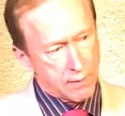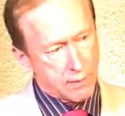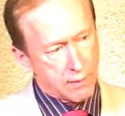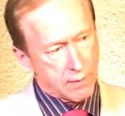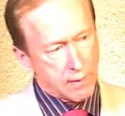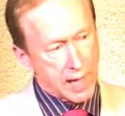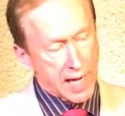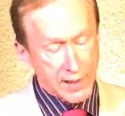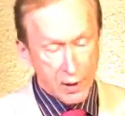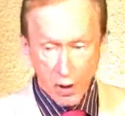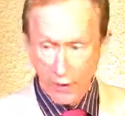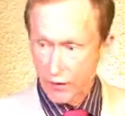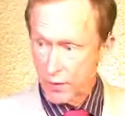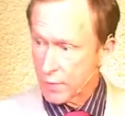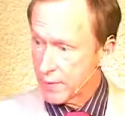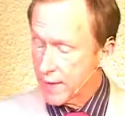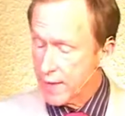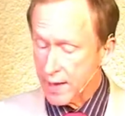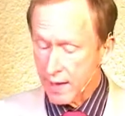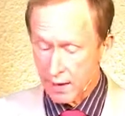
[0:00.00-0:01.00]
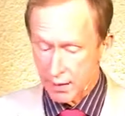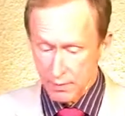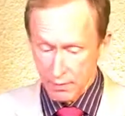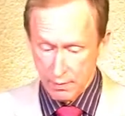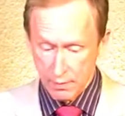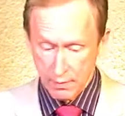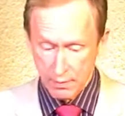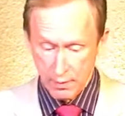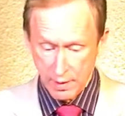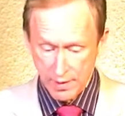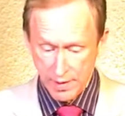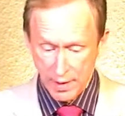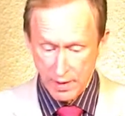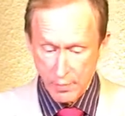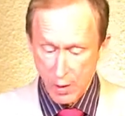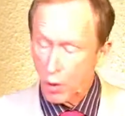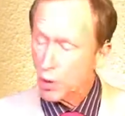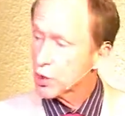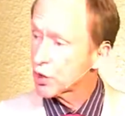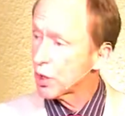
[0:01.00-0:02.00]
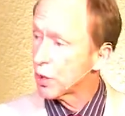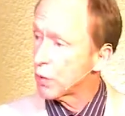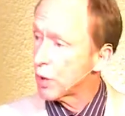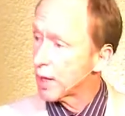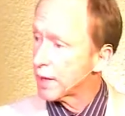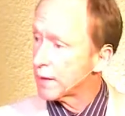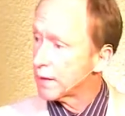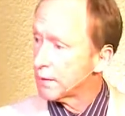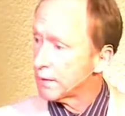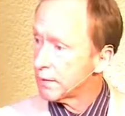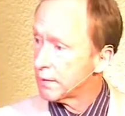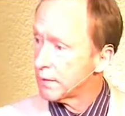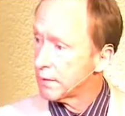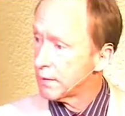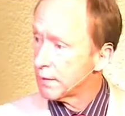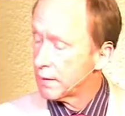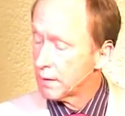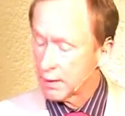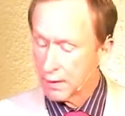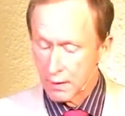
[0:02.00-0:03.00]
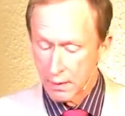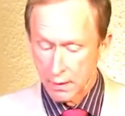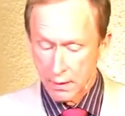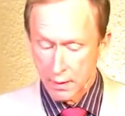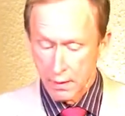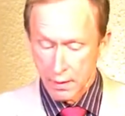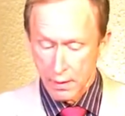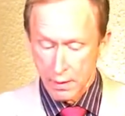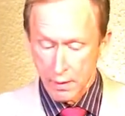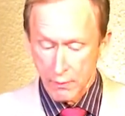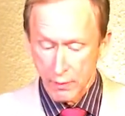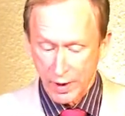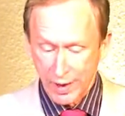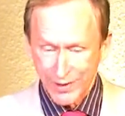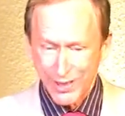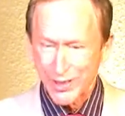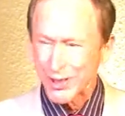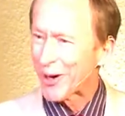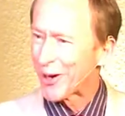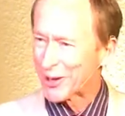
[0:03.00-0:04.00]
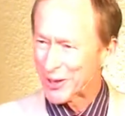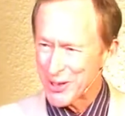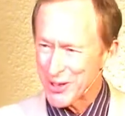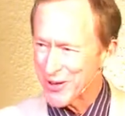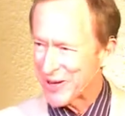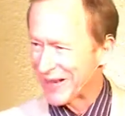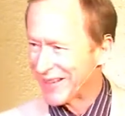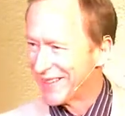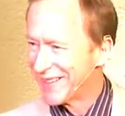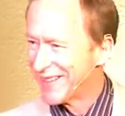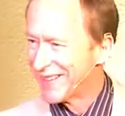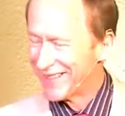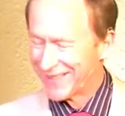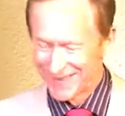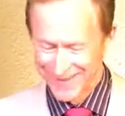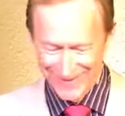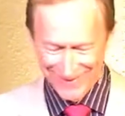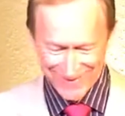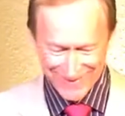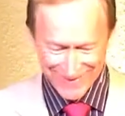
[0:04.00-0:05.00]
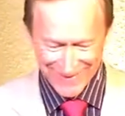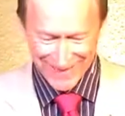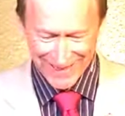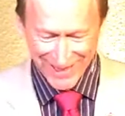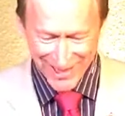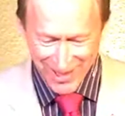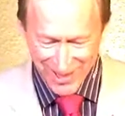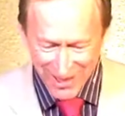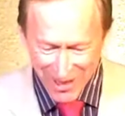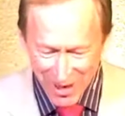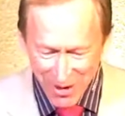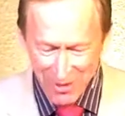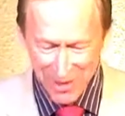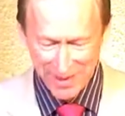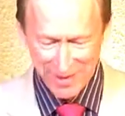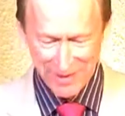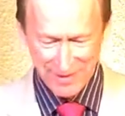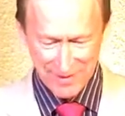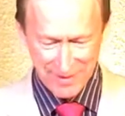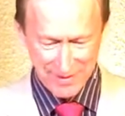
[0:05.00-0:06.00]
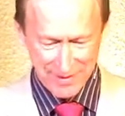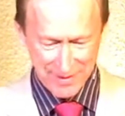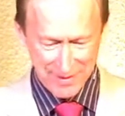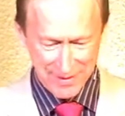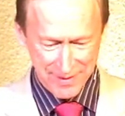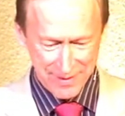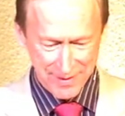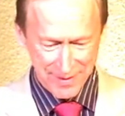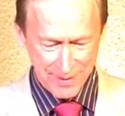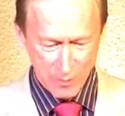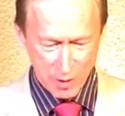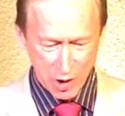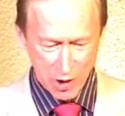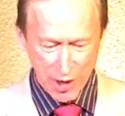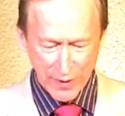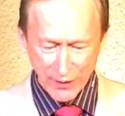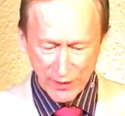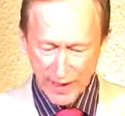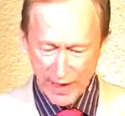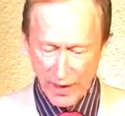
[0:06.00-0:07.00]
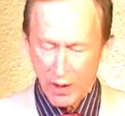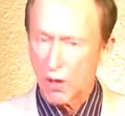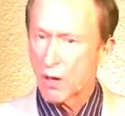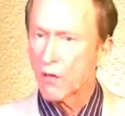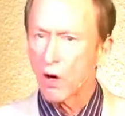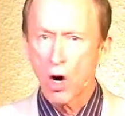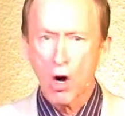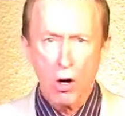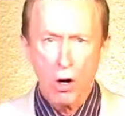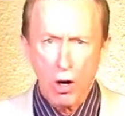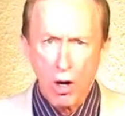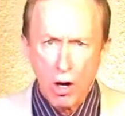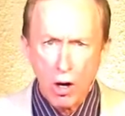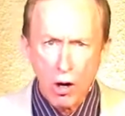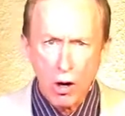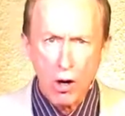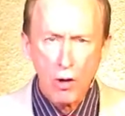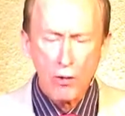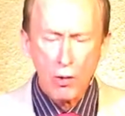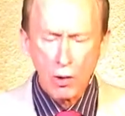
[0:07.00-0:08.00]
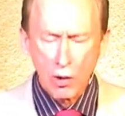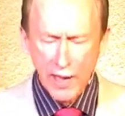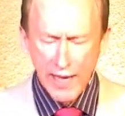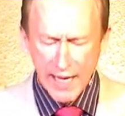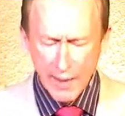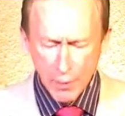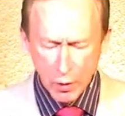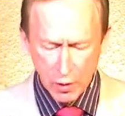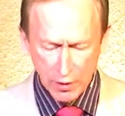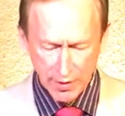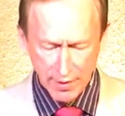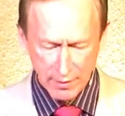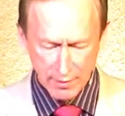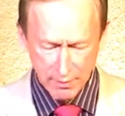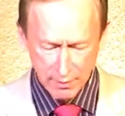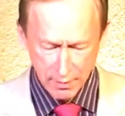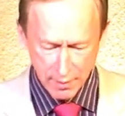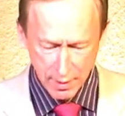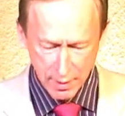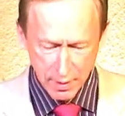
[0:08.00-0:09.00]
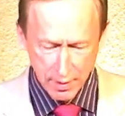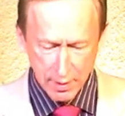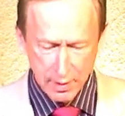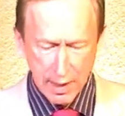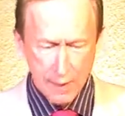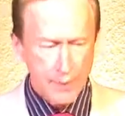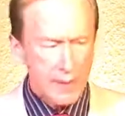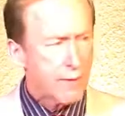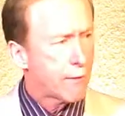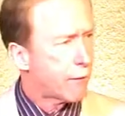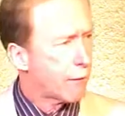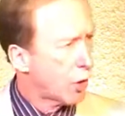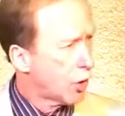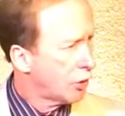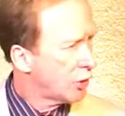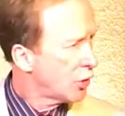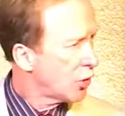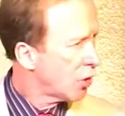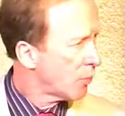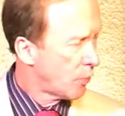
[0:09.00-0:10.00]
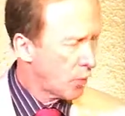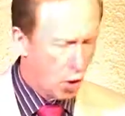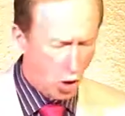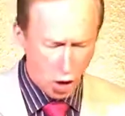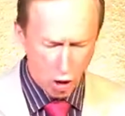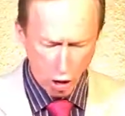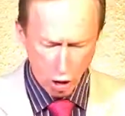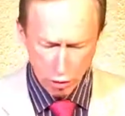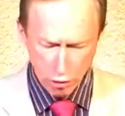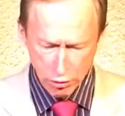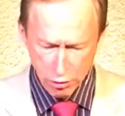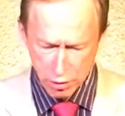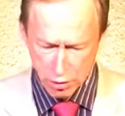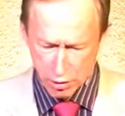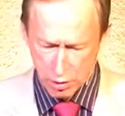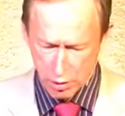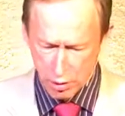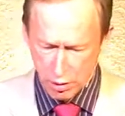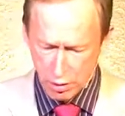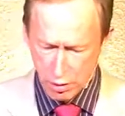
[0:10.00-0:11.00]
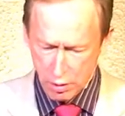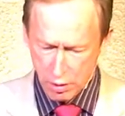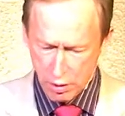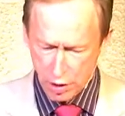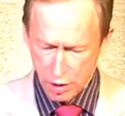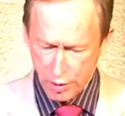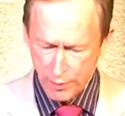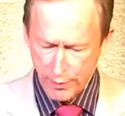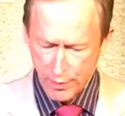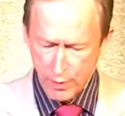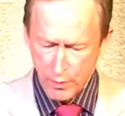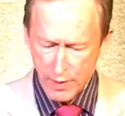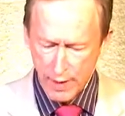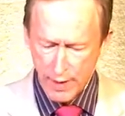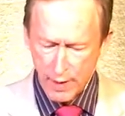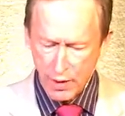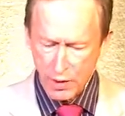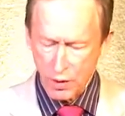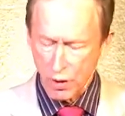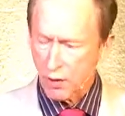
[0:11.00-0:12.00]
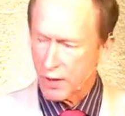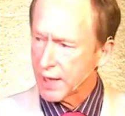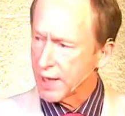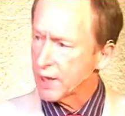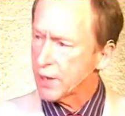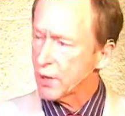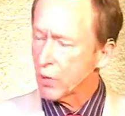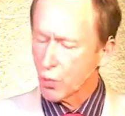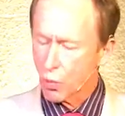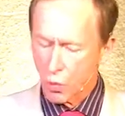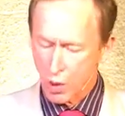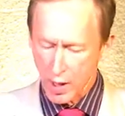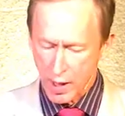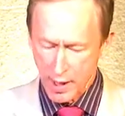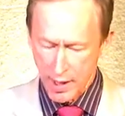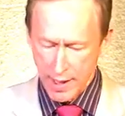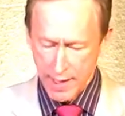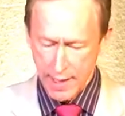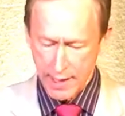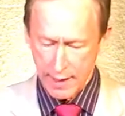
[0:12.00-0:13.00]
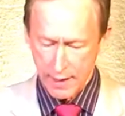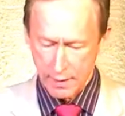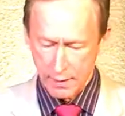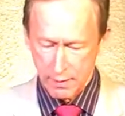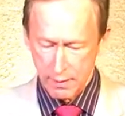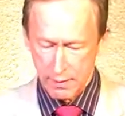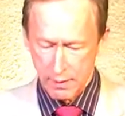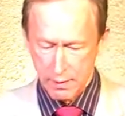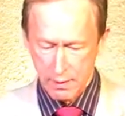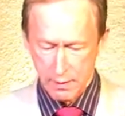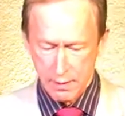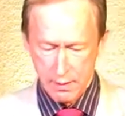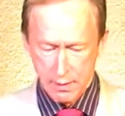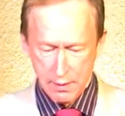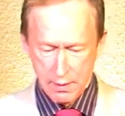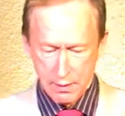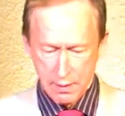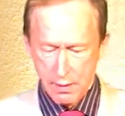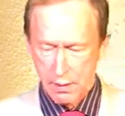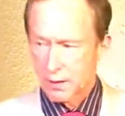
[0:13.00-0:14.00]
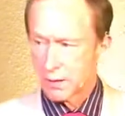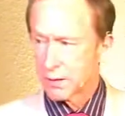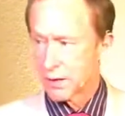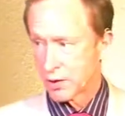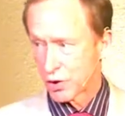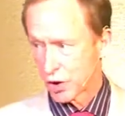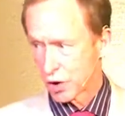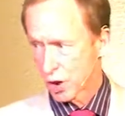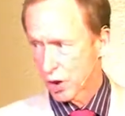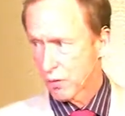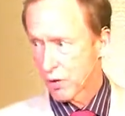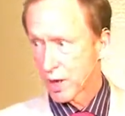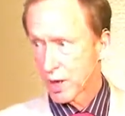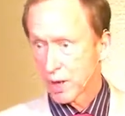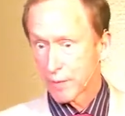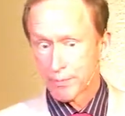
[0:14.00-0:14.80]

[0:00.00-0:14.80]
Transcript: I know for me, is an emotional one because it's ongoing. It's scary because you have to let go of all the labels and be vulnerable to permit your inner why to show up.